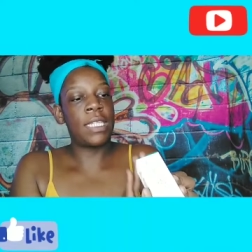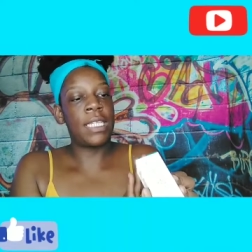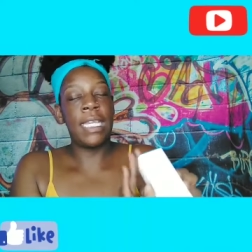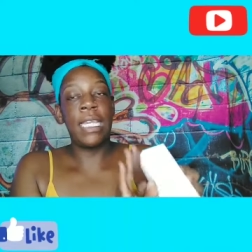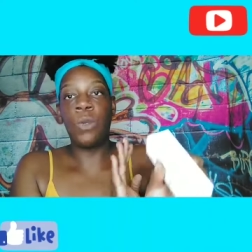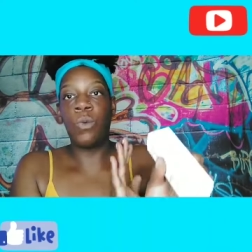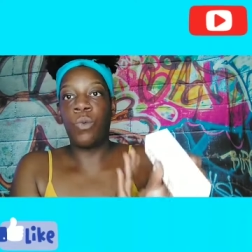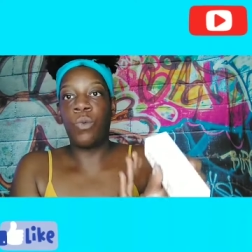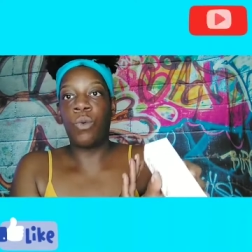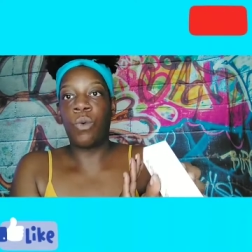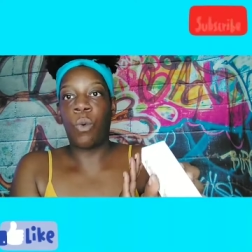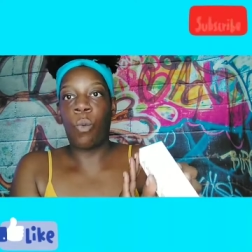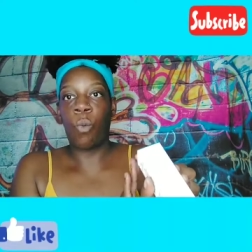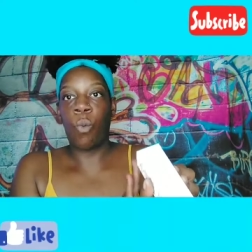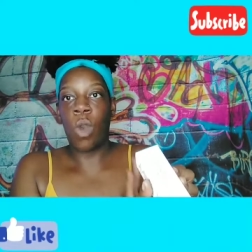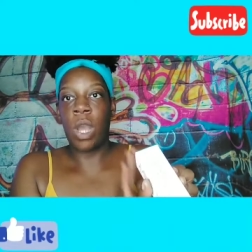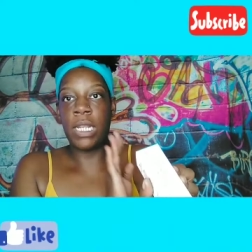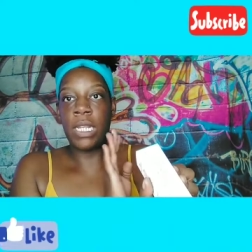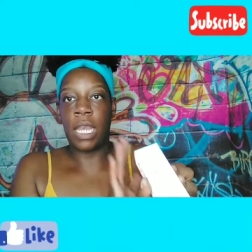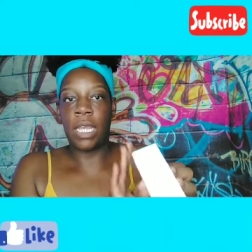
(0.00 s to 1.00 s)

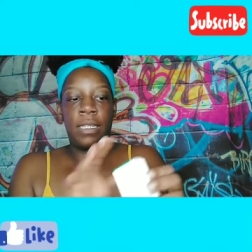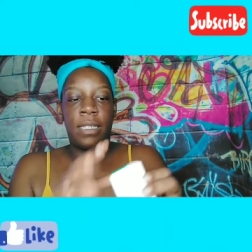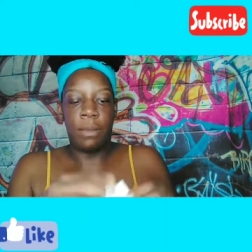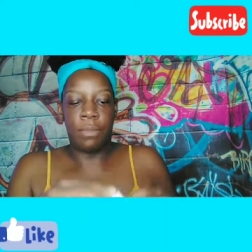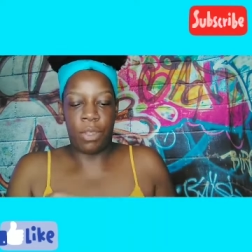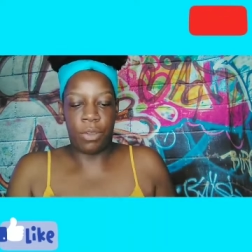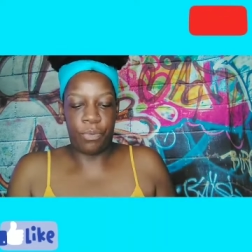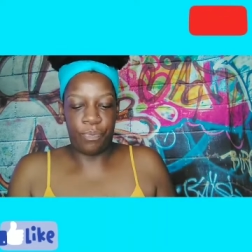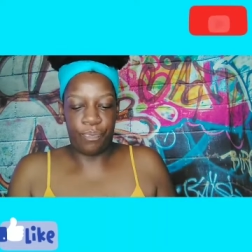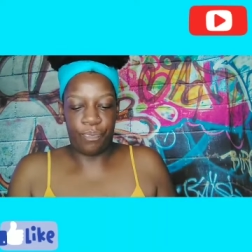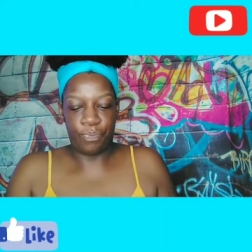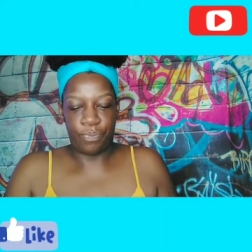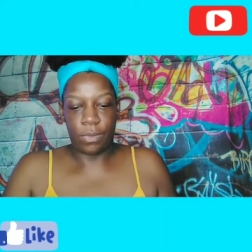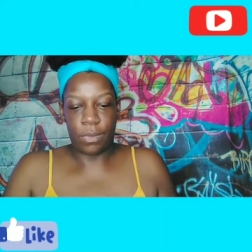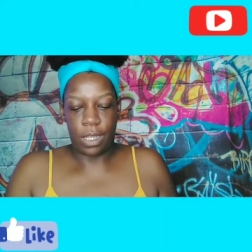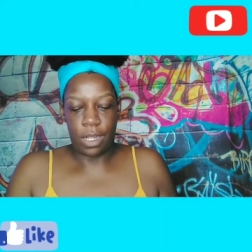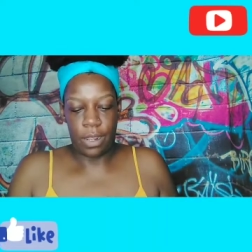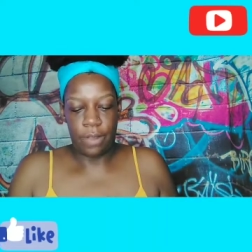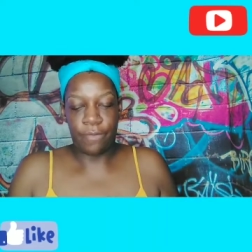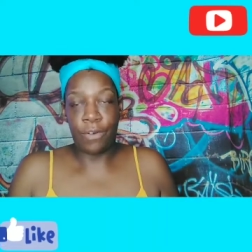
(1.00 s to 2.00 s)
T1W.
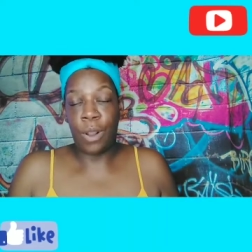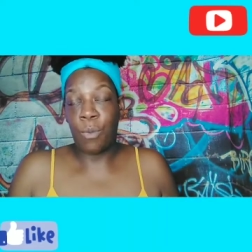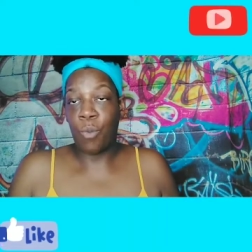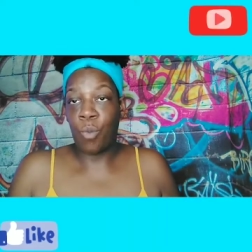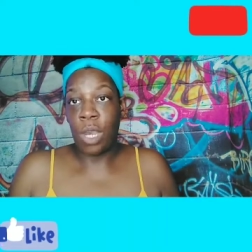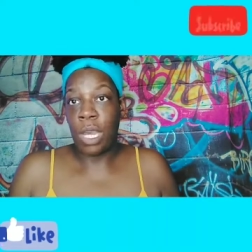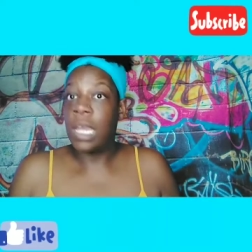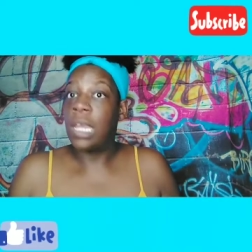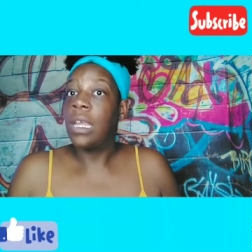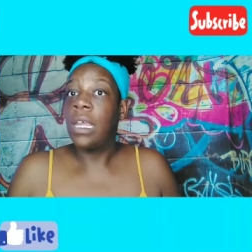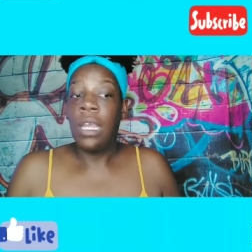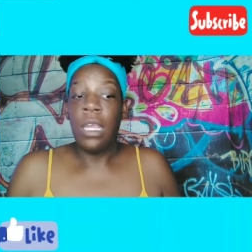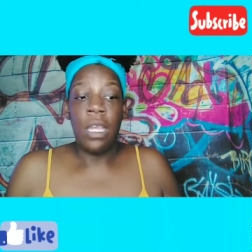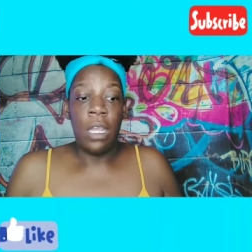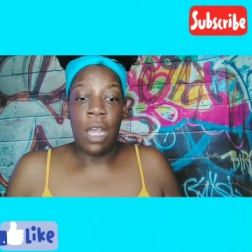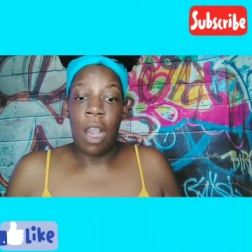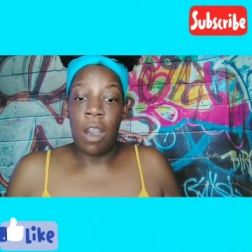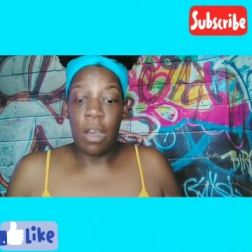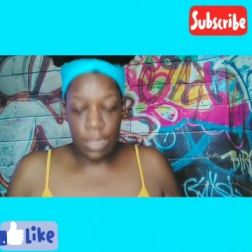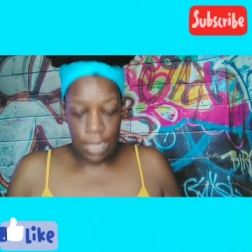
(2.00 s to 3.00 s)
From what
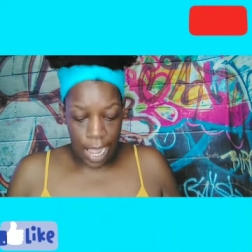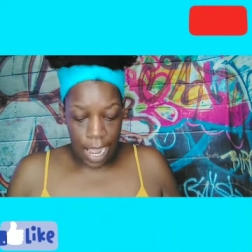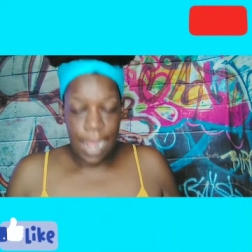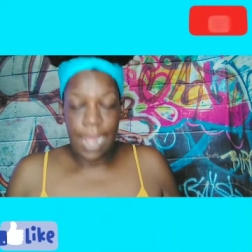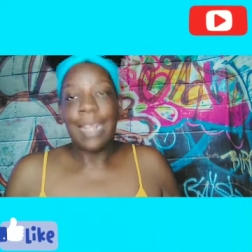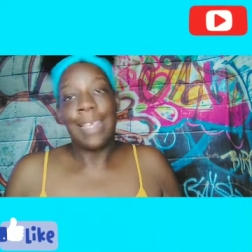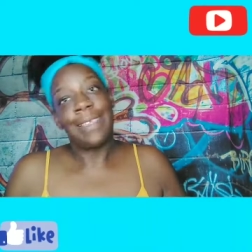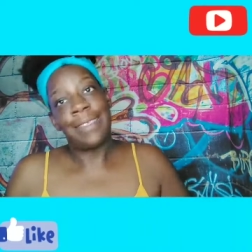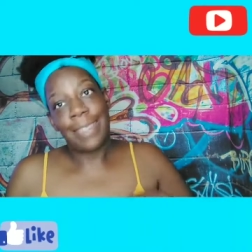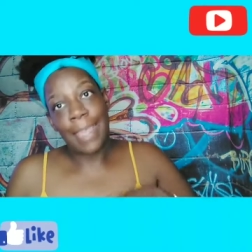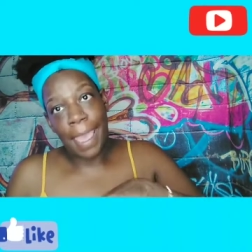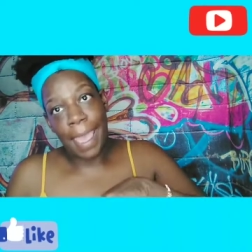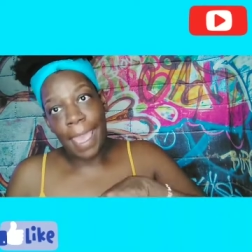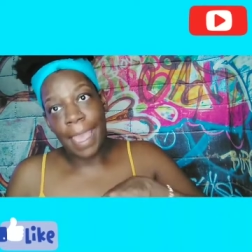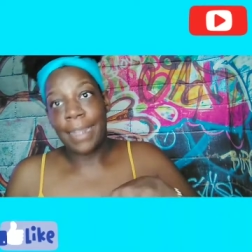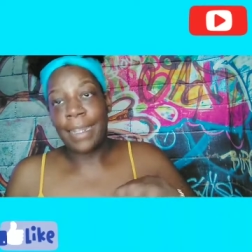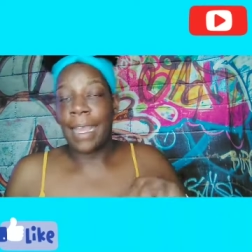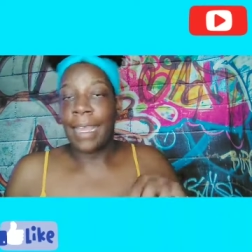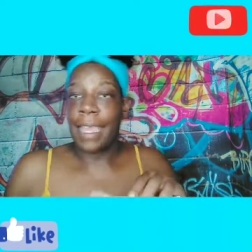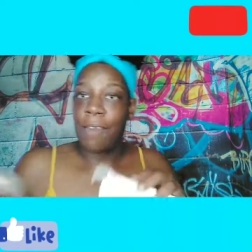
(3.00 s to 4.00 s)
online it
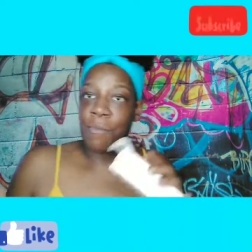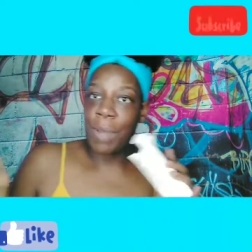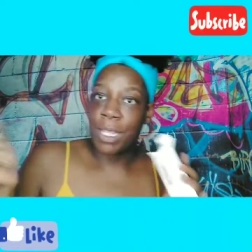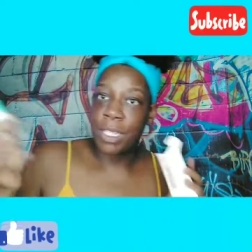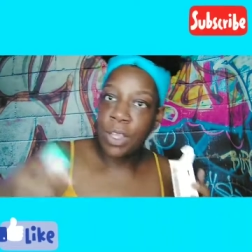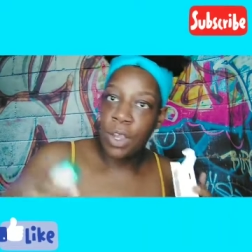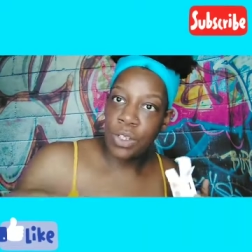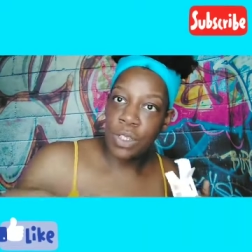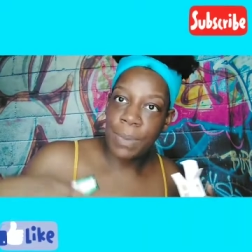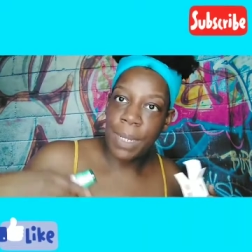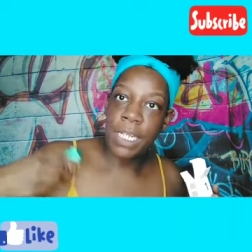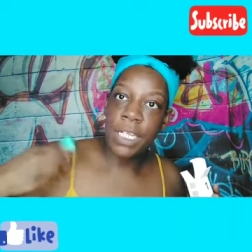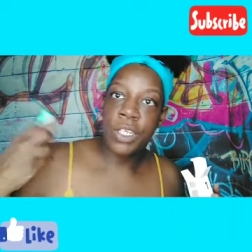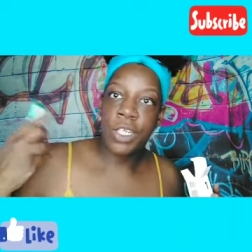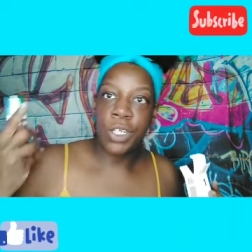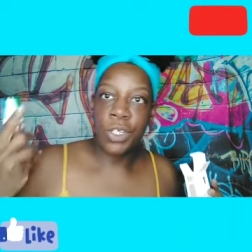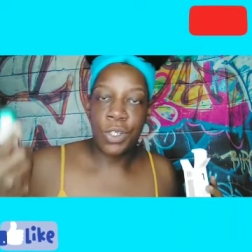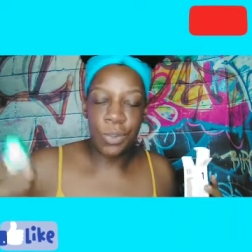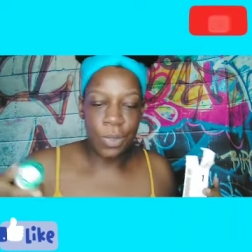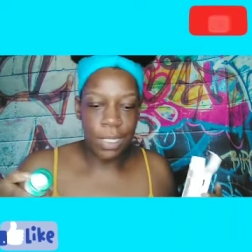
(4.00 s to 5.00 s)
said, I gave my tones, my
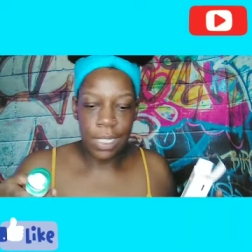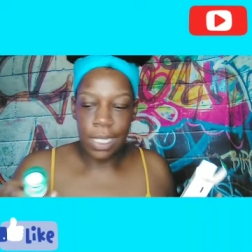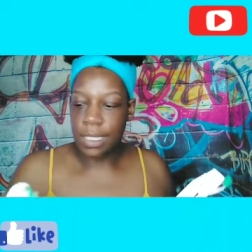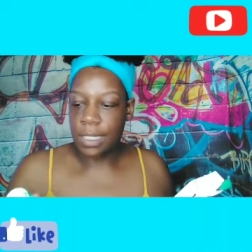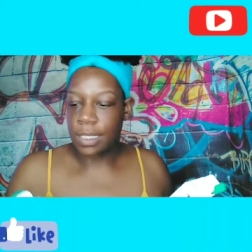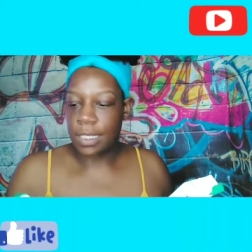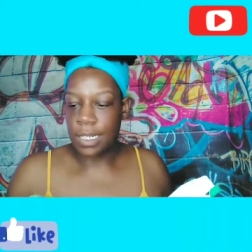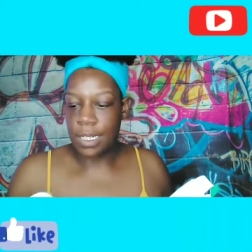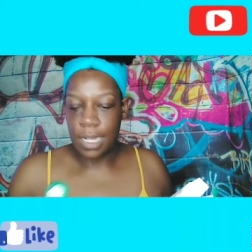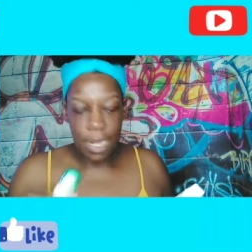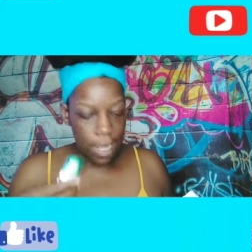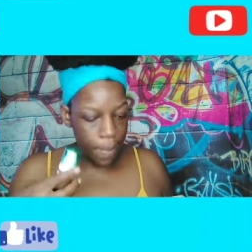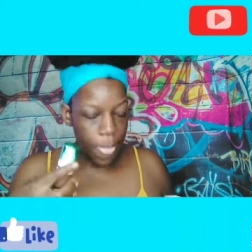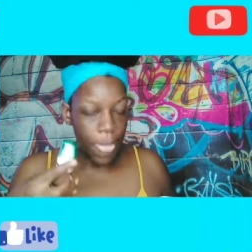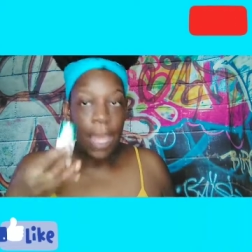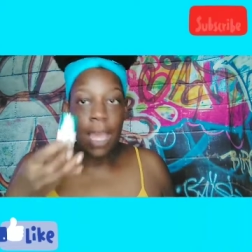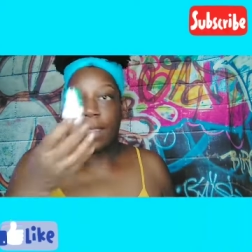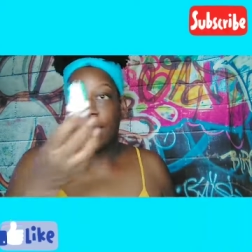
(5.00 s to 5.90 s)
undertones were like this and that.